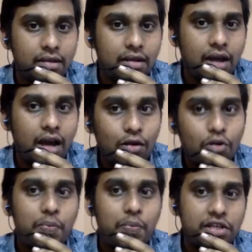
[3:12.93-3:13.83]
A
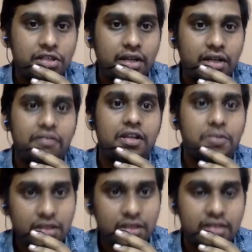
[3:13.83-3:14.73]
low pressure
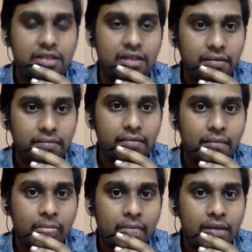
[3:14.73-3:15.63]
develops in the sea
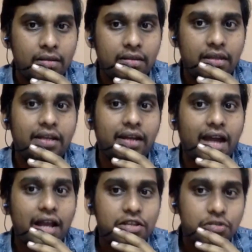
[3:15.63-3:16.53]
that
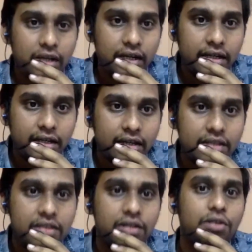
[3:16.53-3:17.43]
gradually
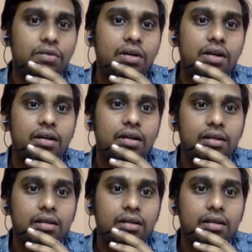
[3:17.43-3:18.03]
turns into a